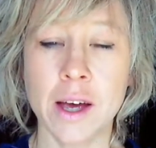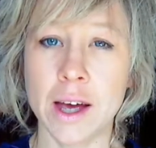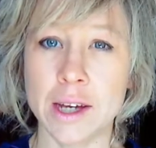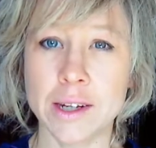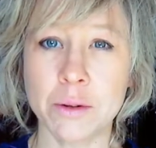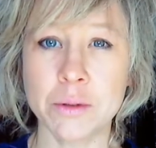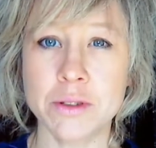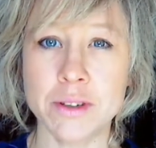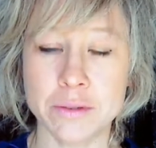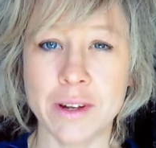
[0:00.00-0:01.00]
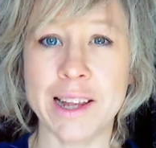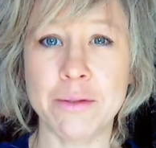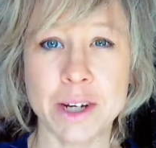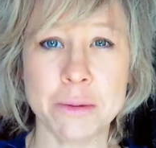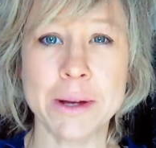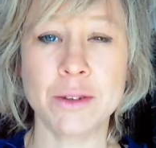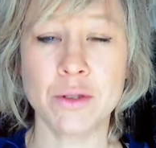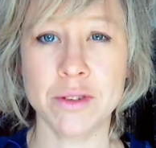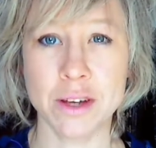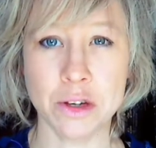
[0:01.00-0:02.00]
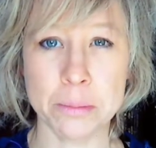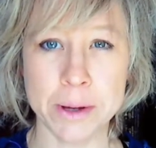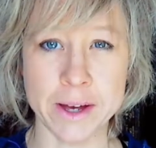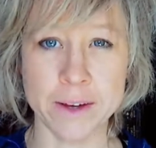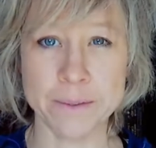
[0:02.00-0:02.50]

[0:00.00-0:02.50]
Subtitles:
and I would definitely recommend to take a pair.